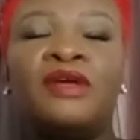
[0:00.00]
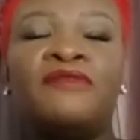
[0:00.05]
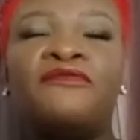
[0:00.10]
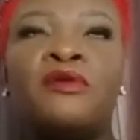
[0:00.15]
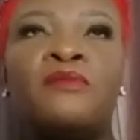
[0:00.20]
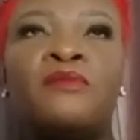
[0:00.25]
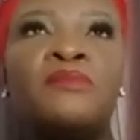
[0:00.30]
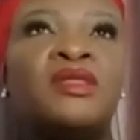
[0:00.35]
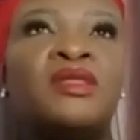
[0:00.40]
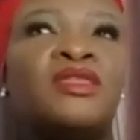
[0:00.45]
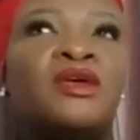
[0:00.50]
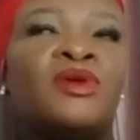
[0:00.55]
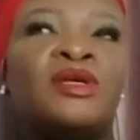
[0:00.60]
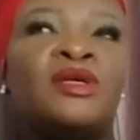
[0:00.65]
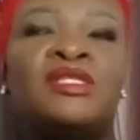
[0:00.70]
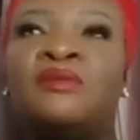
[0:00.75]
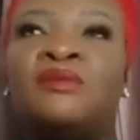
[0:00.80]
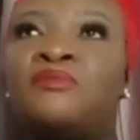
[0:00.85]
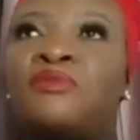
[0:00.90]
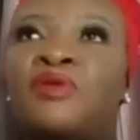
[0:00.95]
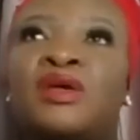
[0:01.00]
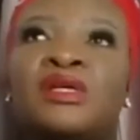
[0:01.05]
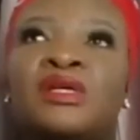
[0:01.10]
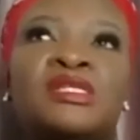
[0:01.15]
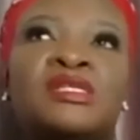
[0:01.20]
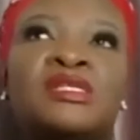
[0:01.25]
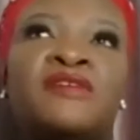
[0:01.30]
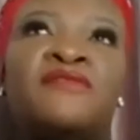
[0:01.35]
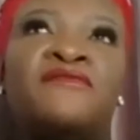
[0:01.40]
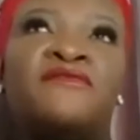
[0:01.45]
For me, that was
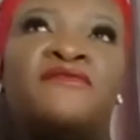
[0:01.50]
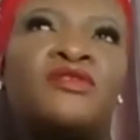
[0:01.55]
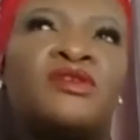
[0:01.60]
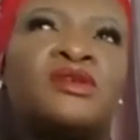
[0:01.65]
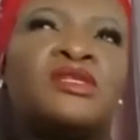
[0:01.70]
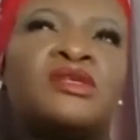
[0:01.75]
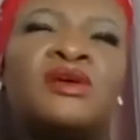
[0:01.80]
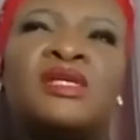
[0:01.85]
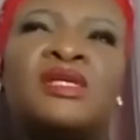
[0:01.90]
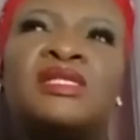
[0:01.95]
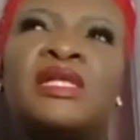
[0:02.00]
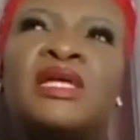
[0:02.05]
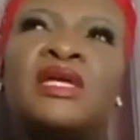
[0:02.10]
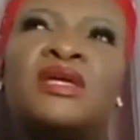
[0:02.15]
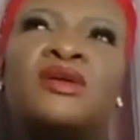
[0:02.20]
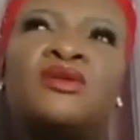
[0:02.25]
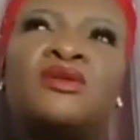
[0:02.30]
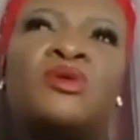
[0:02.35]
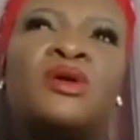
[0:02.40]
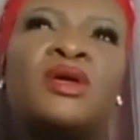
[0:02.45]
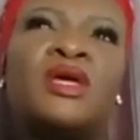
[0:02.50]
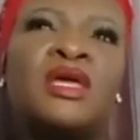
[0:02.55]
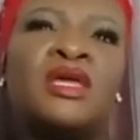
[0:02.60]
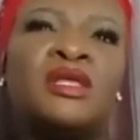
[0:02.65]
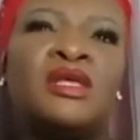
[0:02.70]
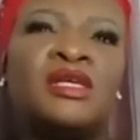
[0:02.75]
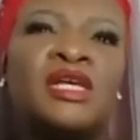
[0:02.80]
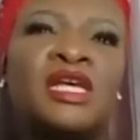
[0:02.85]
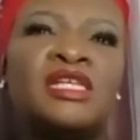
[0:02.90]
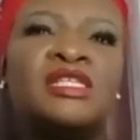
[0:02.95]
impressive because I was like,
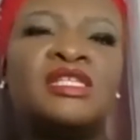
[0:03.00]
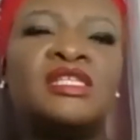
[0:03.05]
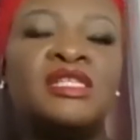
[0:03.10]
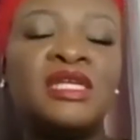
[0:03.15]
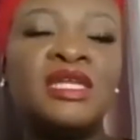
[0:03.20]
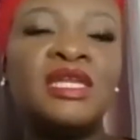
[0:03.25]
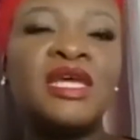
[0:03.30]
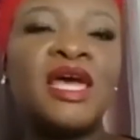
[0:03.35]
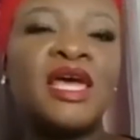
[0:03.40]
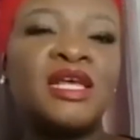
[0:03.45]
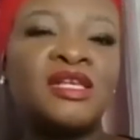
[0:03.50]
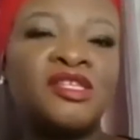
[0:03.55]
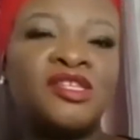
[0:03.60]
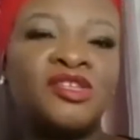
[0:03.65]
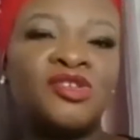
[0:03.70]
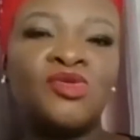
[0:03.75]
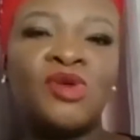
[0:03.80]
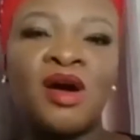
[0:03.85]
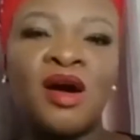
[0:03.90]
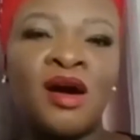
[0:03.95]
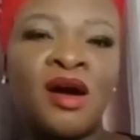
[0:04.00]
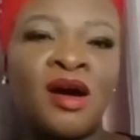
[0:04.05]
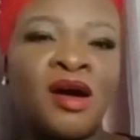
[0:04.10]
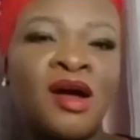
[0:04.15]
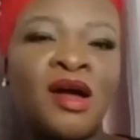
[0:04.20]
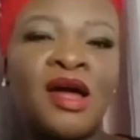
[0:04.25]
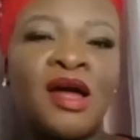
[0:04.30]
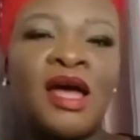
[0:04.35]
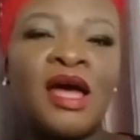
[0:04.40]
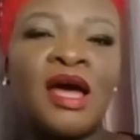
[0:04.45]
okay, as senior as you are,
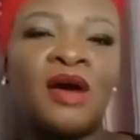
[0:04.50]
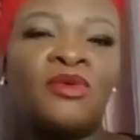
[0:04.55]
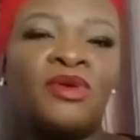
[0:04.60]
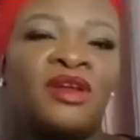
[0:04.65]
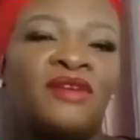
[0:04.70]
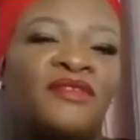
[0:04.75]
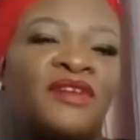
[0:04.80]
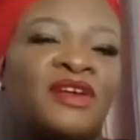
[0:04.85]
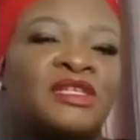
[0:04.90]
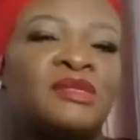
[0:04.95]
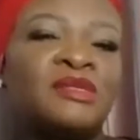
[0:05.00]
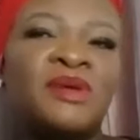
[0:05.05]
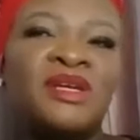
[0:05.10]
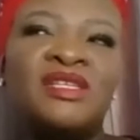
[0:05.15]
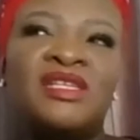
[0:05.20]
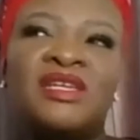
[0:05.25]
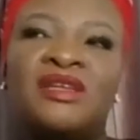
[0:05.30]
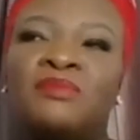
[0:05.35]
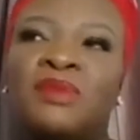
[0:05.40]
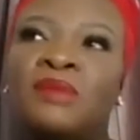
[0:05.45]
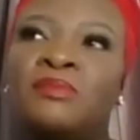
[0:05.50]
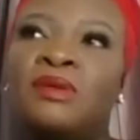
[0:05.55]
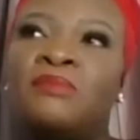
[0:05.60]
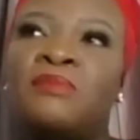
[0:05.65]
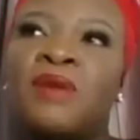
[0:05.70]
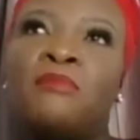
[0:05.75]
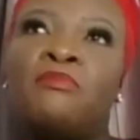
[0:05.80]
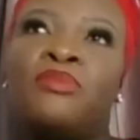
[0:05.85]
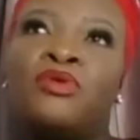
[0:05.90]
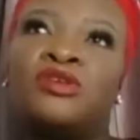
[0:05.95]
I would have expected maybe
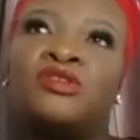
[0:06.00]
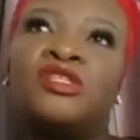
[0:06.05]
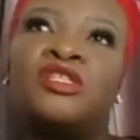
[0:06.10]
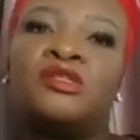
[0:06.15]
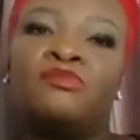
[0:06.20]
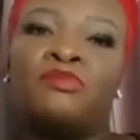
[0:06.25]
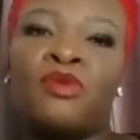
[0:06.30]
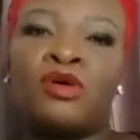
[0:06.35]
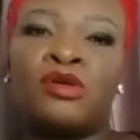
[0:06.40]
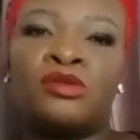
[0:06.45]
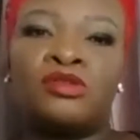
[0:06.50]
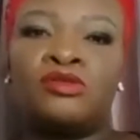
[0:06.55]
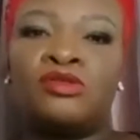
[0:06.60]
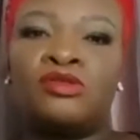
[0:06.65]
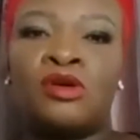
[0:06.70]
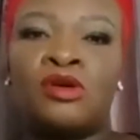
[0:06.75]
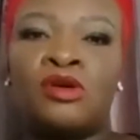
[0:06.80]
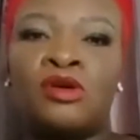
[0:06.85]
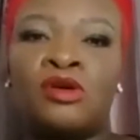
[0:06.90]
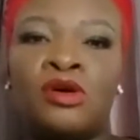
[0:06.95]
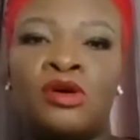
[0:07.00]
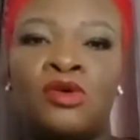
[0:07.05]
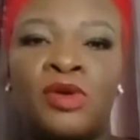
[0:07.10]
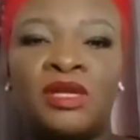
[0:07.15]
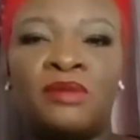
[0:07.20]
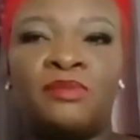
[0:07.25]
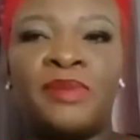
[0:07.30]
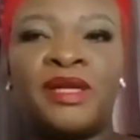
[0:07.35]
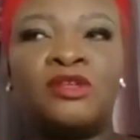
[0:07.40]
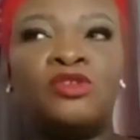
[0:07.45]
my boss's boss to know
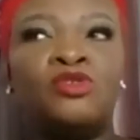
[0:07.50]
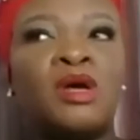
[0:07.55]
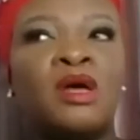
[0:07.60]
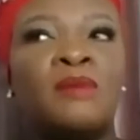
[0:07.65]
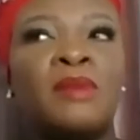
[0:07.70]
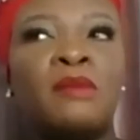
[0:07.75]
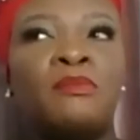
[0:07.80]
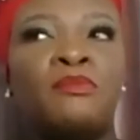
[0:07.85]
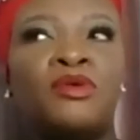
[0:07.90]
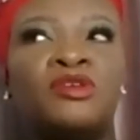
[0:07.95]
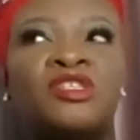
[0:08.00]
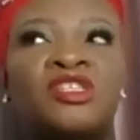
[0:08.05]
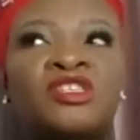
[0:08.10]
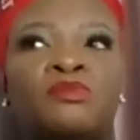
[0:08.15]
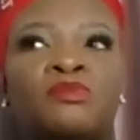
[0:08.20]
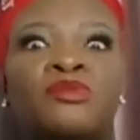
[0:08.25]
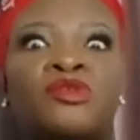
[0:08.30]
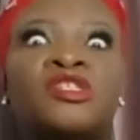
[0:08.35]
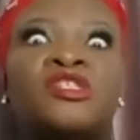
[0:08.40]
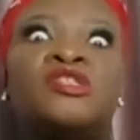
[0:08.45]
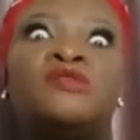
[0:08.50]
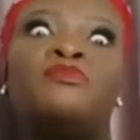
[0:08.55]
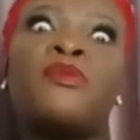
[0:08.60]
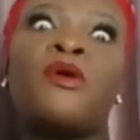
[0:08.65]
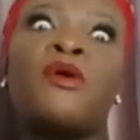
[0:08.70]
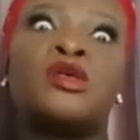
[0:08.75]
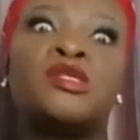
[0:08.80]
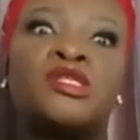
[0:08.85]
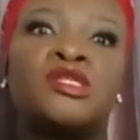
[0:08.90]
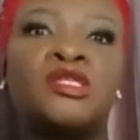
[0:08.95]
it, but you are my boss's boss's
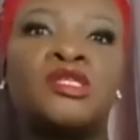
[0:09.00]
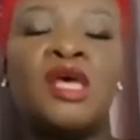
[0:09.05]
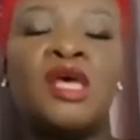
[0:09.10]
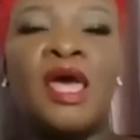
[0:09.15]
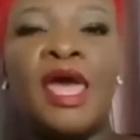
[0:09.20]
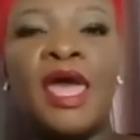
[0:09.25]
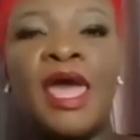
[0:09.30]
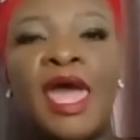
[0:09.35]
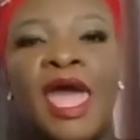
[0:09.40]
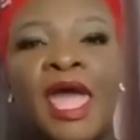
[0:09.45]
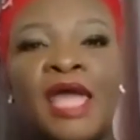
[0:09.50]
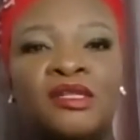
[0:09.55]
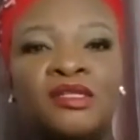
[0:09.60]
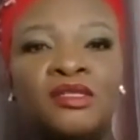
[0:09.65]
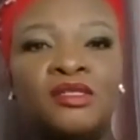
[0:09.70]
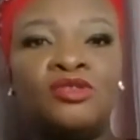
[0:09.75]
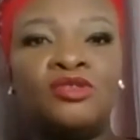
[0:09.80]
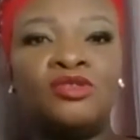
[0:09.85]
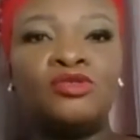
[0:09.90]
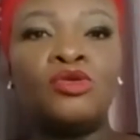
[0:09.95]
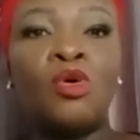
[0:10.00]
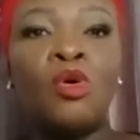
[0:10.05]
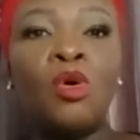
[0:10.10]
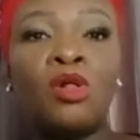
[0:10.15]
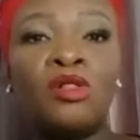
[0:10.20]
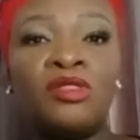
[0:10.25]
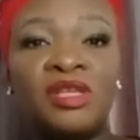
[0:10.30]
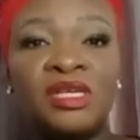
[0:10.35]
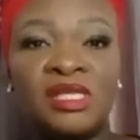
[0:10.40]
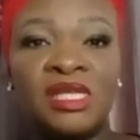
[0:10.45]
boss. And you know all
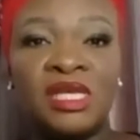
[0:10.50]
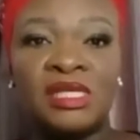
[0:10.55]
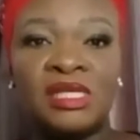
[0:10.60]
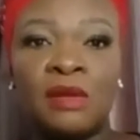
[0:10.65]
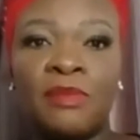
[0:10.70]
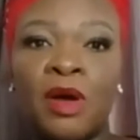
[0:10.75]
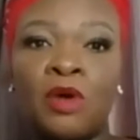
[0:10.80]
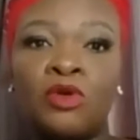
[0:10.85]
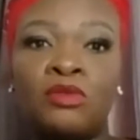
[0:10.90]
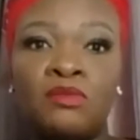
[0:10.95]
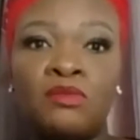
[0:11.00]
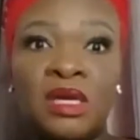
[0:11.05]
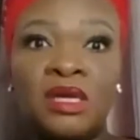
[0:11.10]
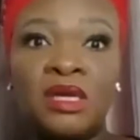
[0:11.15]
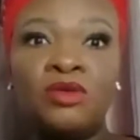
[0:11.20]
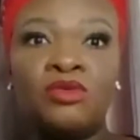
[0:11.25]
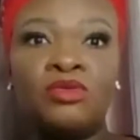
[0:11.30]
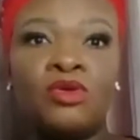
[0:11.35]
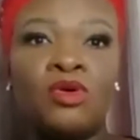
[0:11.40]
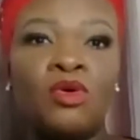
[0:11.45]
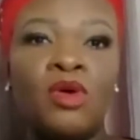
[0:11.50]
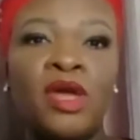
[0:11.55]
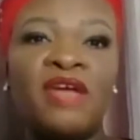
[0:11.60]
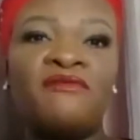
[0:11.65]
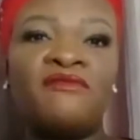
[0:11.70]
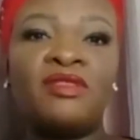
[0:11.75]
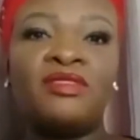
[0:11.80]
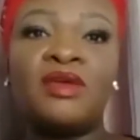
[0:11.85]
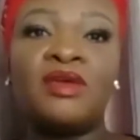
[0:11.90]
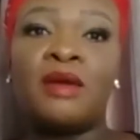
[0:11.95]
these things about me, you know
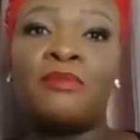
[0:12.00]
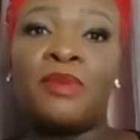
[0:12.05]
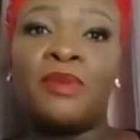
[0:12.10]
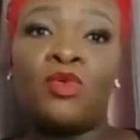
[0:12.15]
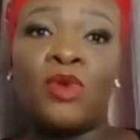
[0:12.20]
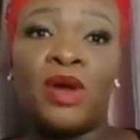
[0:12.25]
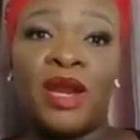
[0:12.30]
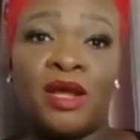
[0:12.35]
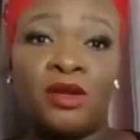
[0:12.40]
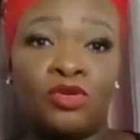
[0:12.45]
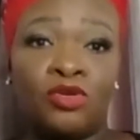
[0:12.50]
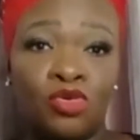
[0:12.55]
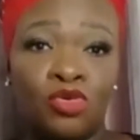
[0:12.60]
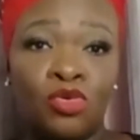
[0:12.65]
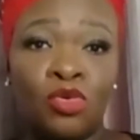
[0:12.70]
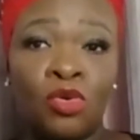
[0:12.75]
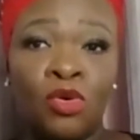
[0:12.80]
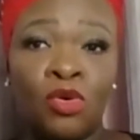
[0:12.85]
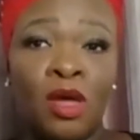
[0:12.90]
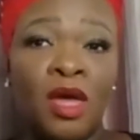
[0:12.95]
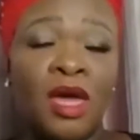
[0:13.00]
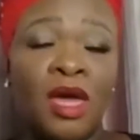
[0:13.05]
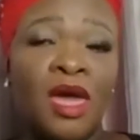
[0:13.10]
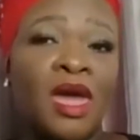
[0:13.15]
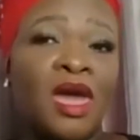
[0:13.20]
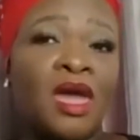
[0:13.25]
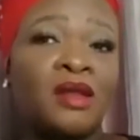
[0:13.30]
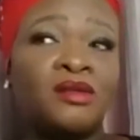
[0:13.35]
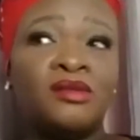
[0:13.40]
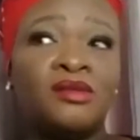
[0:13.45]
everything about what I do,
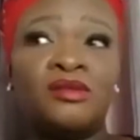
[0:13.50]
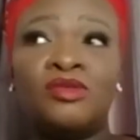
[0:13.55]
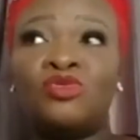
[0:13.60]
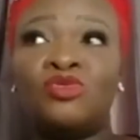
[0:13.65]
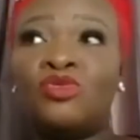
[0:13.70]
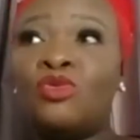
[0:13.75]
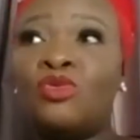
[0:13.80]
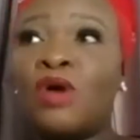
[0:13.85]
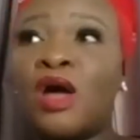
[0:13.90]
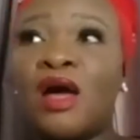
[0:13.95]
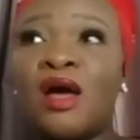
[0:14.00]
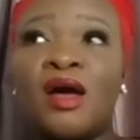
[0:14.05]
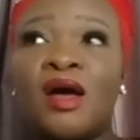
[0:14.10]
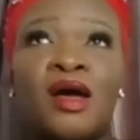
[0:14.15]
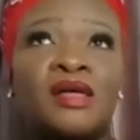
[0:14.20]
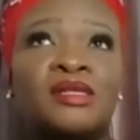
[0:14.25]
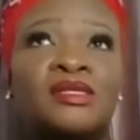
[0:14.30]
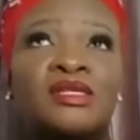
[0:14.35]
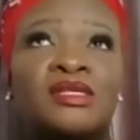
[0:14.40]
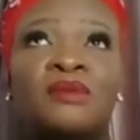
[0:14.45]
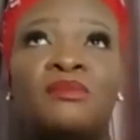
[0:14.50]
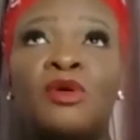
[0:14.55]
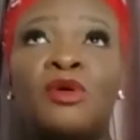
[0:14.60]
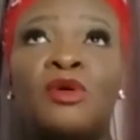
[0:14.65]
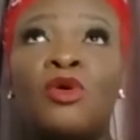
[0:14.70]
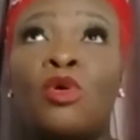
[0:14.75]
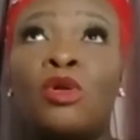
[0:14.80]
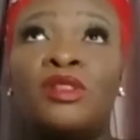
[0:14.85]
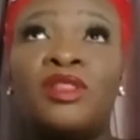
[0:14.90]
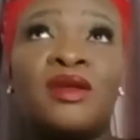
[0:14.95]
and you are asking me
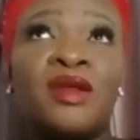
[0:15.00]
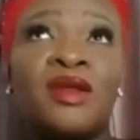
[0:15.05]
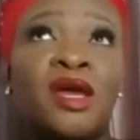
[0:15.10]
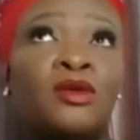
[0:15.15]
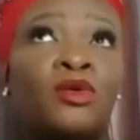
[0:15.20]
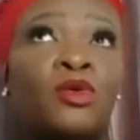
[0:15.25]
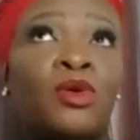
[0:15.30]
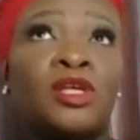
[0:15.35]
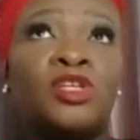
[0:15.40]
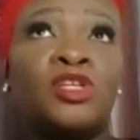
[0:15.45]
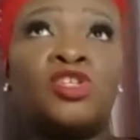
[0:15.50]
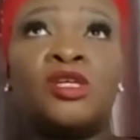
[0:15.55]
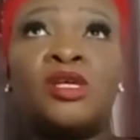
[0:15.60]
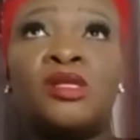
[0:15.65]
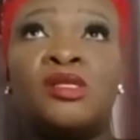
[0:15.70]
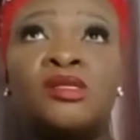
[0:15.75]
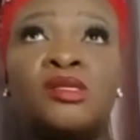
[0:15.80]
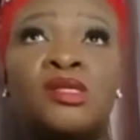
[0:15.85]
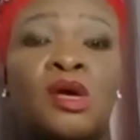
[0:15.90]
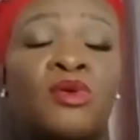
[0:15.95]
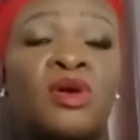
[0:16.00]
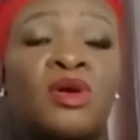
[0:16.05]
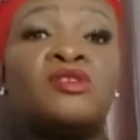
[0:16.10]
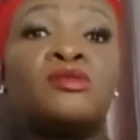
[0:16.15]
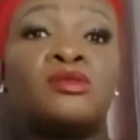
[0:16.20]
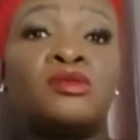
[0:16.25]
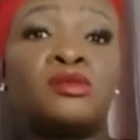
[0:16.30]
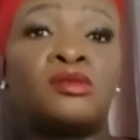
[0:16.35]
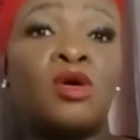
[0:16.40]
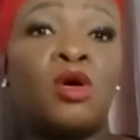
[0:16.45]
all the right questions. I
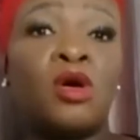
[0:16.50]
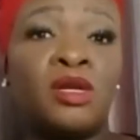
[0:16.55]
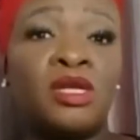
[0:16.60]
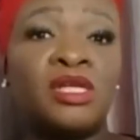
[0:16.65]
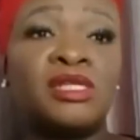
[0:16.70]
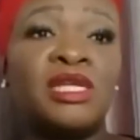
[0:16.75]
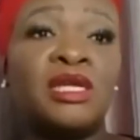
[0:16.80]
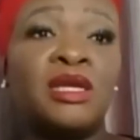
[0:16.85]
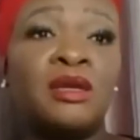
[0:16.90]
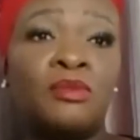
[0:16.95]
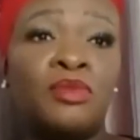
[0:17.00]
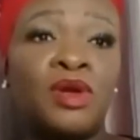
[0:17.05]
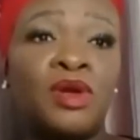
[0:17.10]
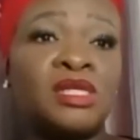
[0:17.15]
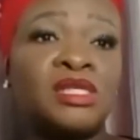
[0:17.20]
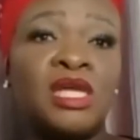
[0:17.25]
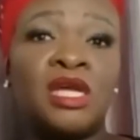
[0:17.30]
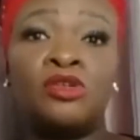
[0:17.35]
was honestly impressed.